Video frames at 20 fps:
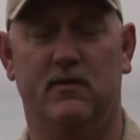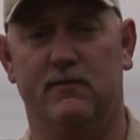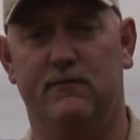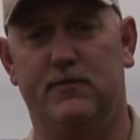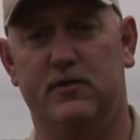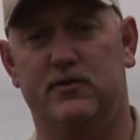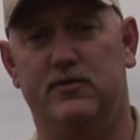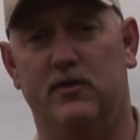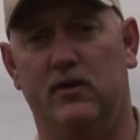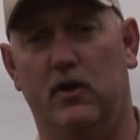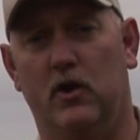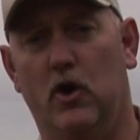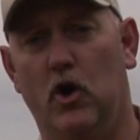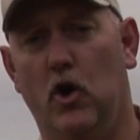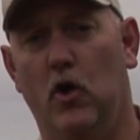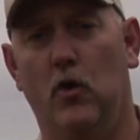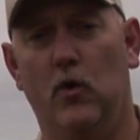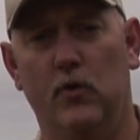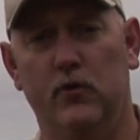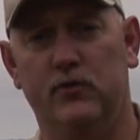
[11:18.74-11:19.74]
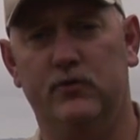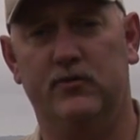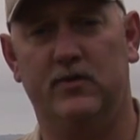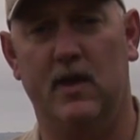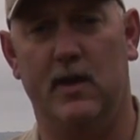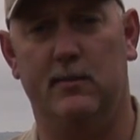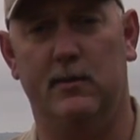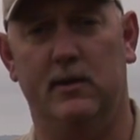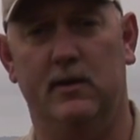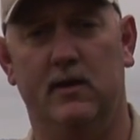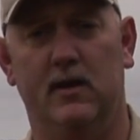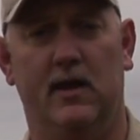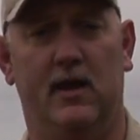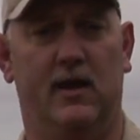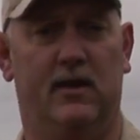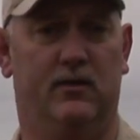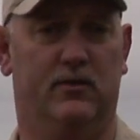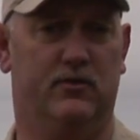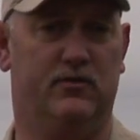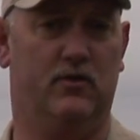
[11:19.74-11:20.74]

on fishing coho salmon in the